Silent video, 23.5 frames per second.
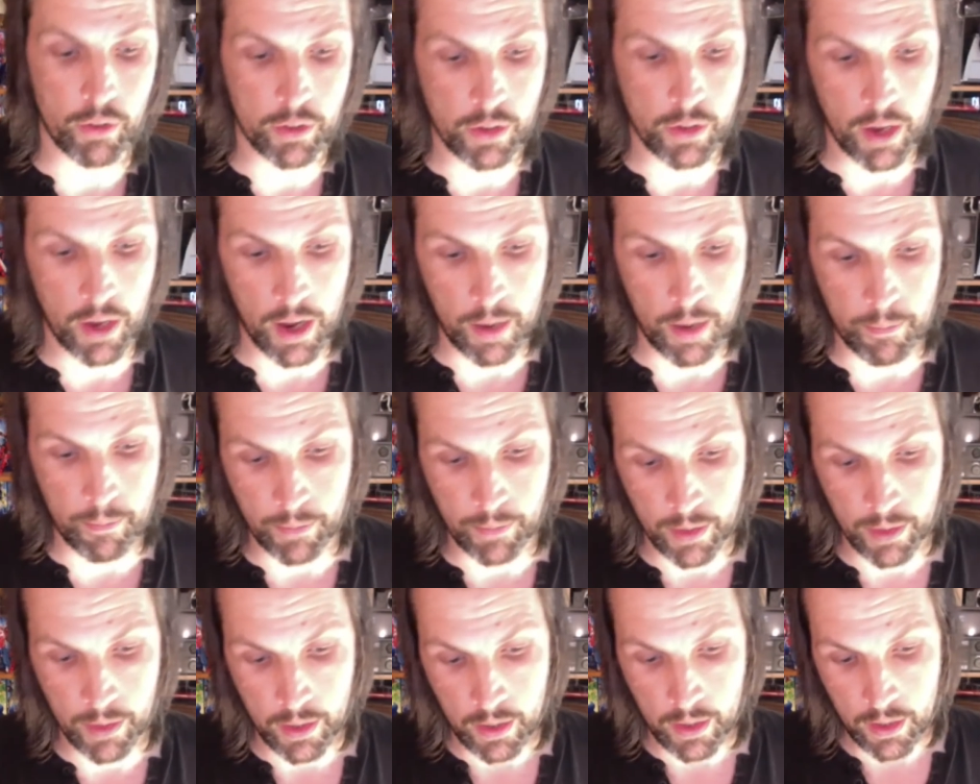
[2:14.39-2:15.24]
And
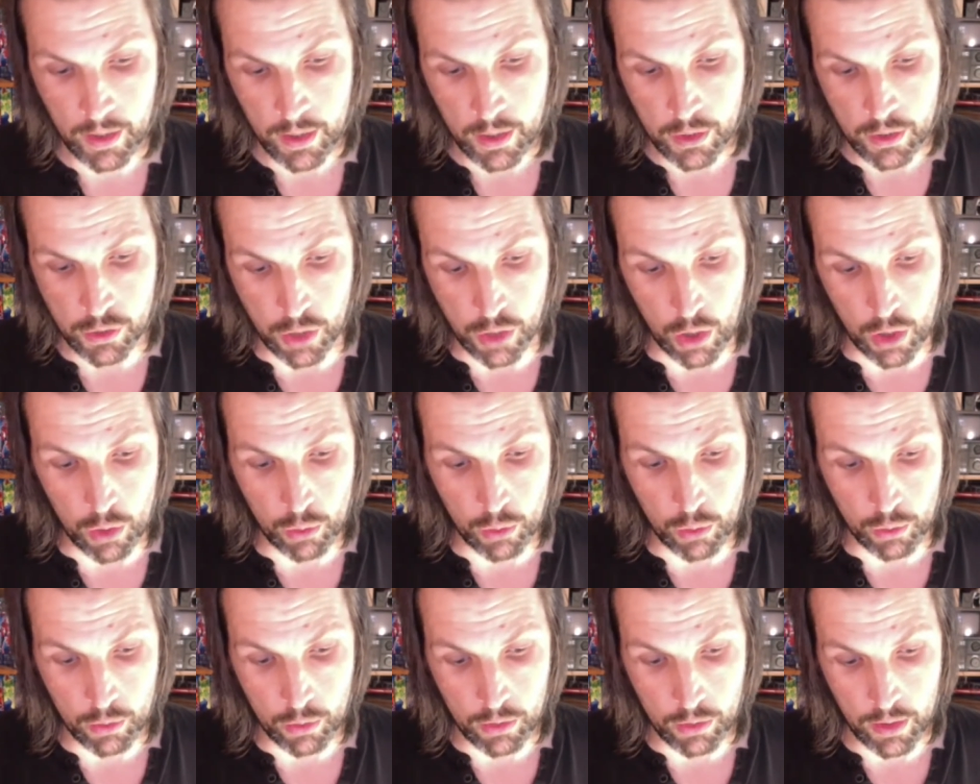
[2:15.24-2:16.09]
so
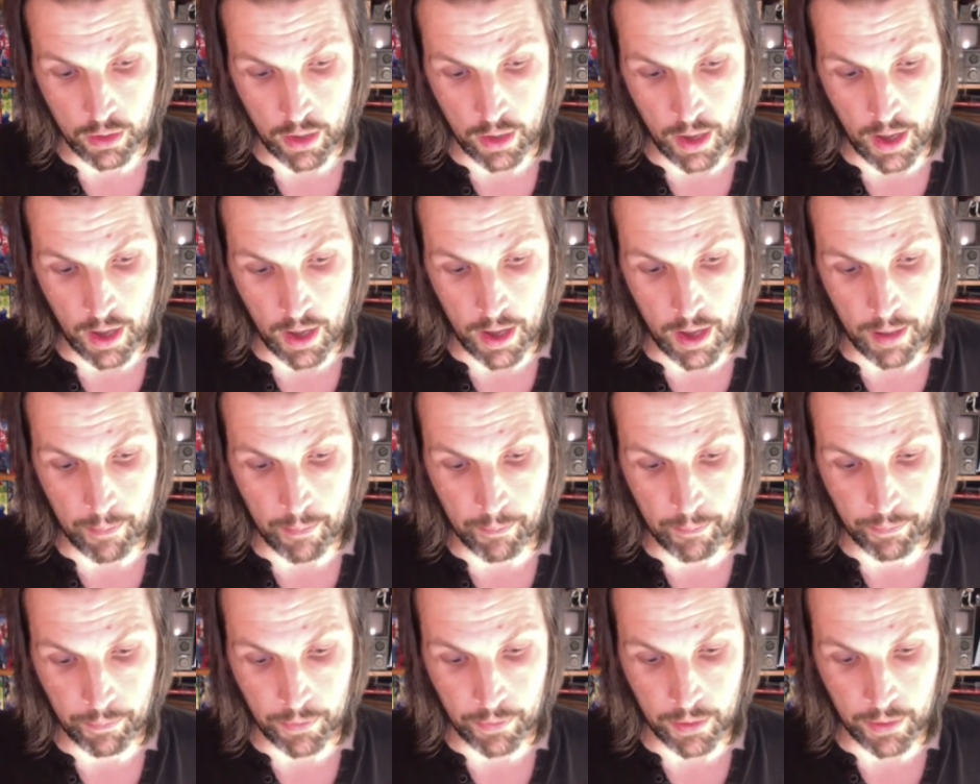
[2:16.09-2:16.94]

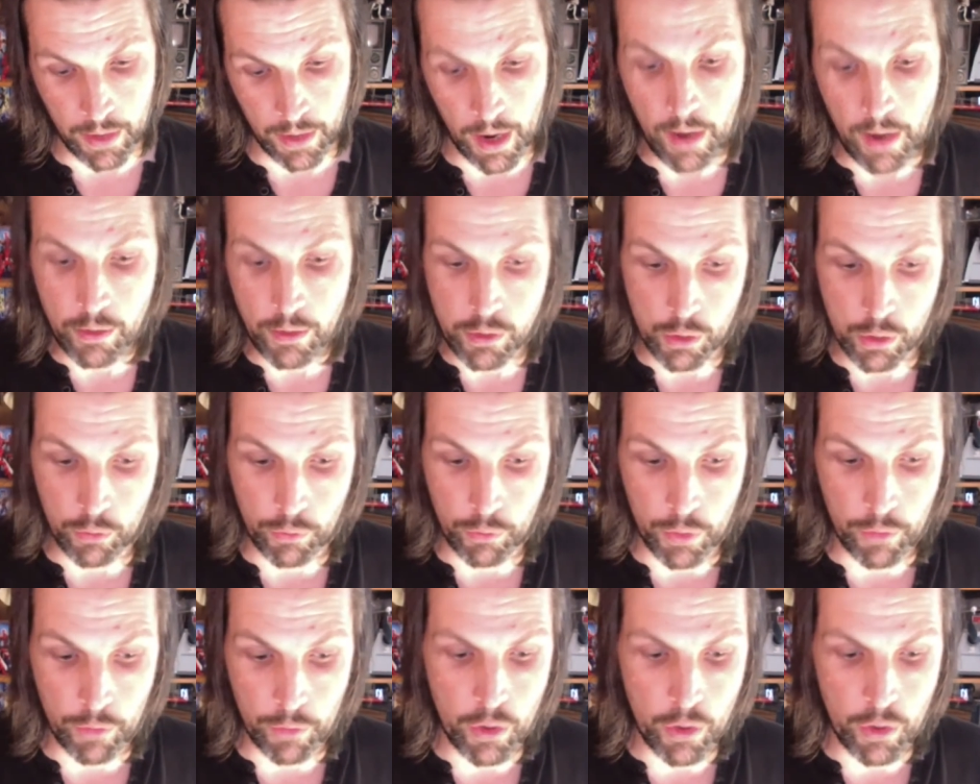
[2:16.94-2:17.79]
for
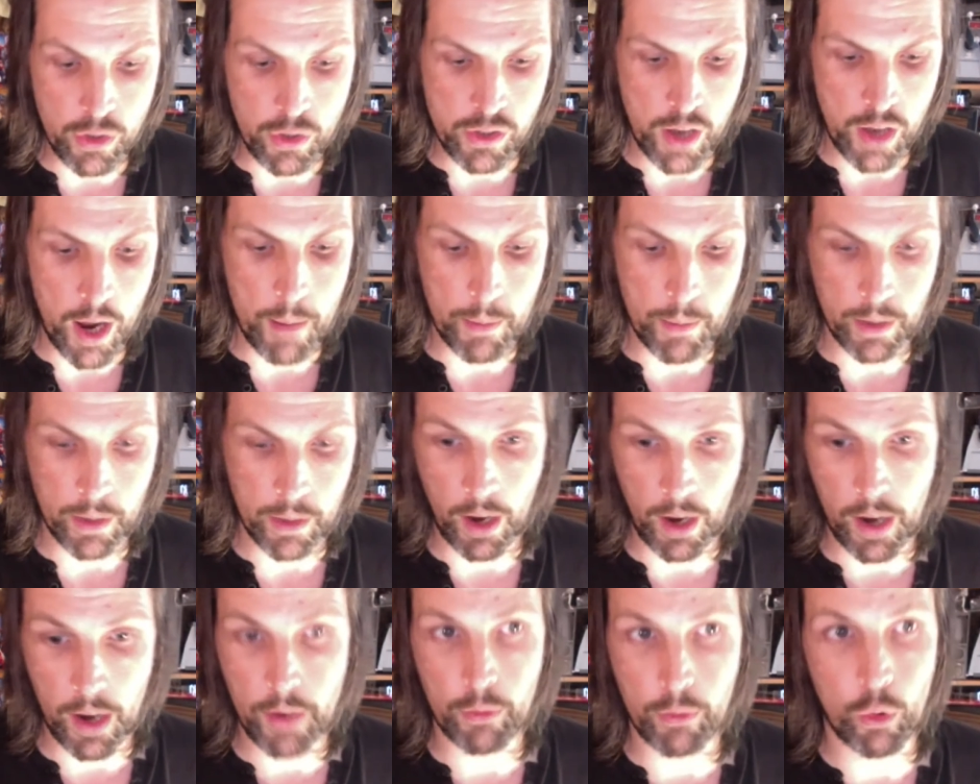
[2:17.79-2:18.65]
the first time in
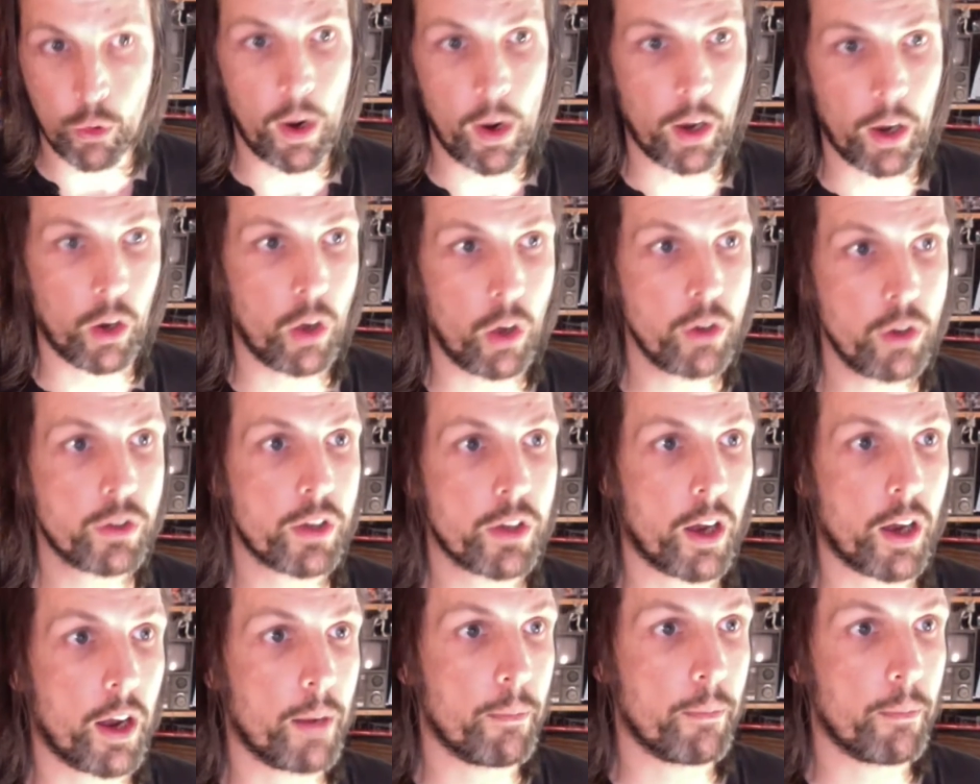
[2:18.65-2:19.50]
kind of quite a long time,